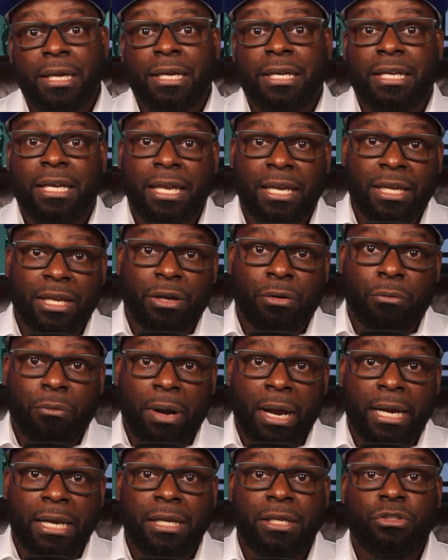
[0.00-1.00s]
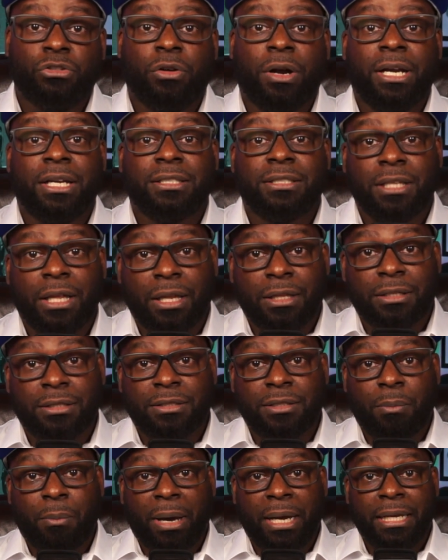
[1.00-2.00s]
getting it ready, trying to sell it to
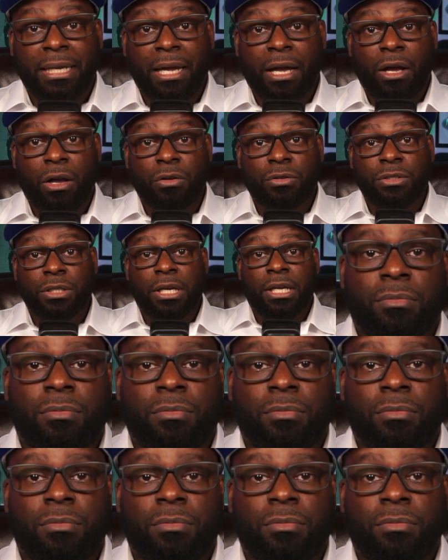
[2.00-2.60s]
somebody else,